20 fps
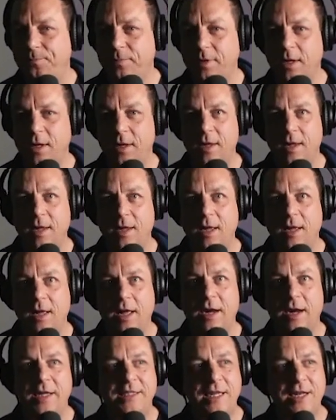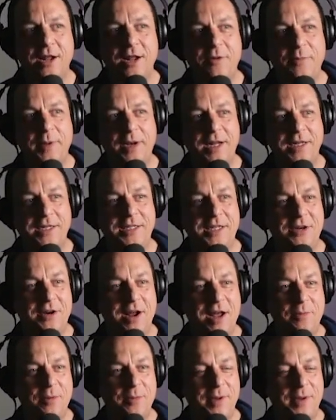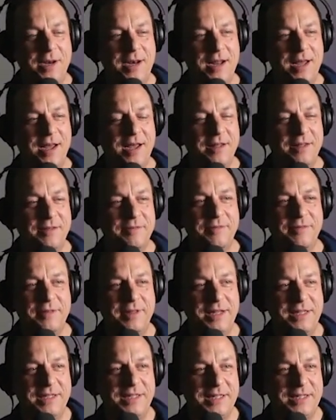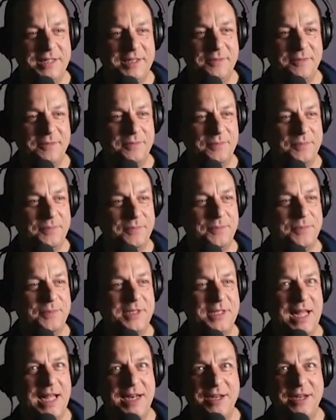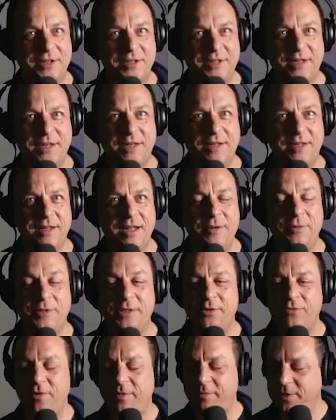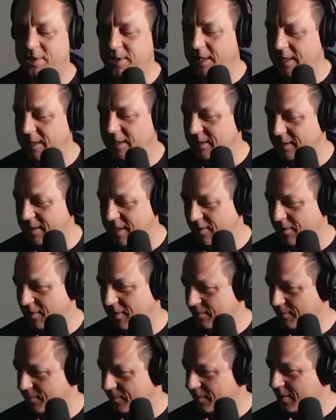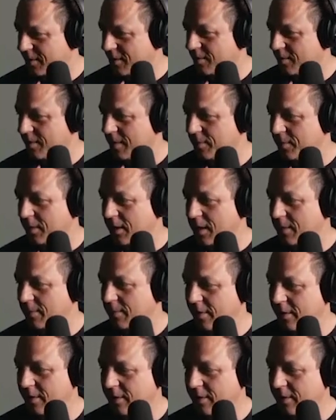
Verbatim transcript: And I said, oh, I've been listening to your album, and there's this standard, and it was a rhythm changes. Now I can't remember the name of it.